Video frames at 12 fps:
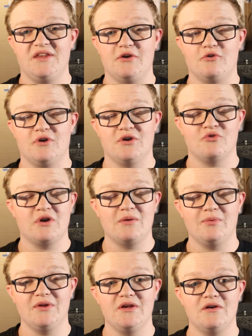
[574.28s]
They are
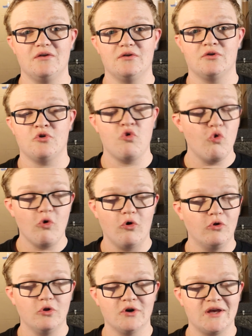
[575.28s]
incredibly
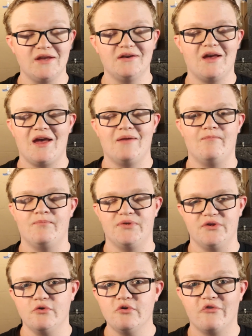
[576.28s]
cool looking and
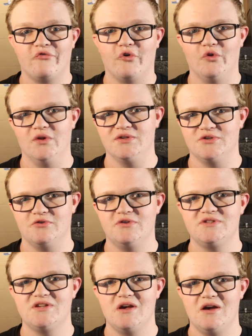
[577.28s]
beautiful
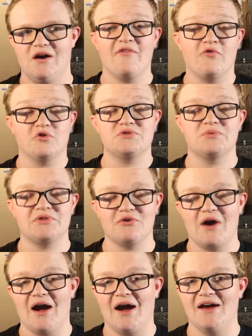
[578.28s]
lizards, of course with
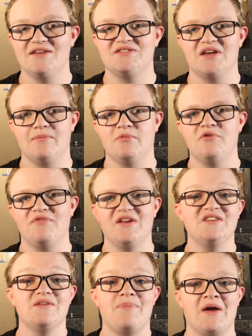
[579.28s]
their eyes that move
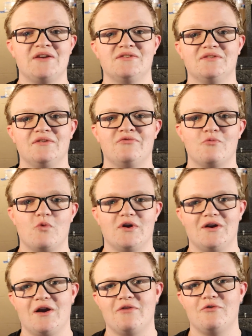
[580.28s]
independently from
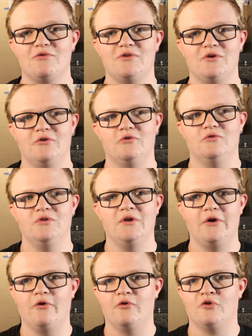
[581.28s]
one another, their
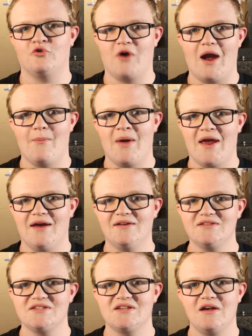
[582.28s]
little crab
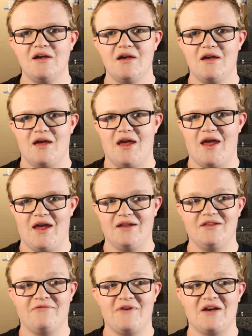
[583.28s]
hands,
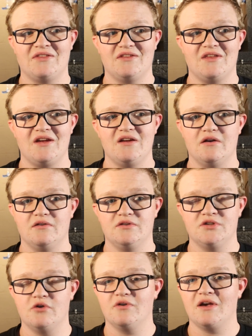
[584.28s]
and the fact that they
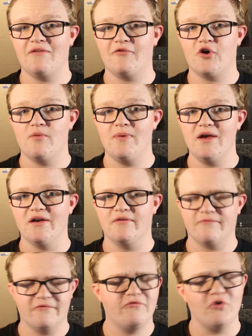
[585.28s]
don't get very big
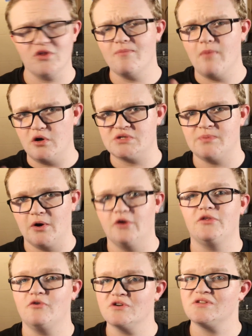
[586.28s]
for the most
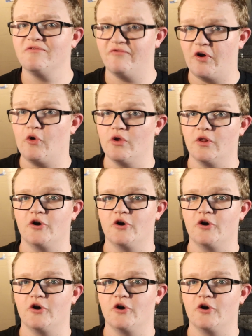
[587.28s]
part. There are some very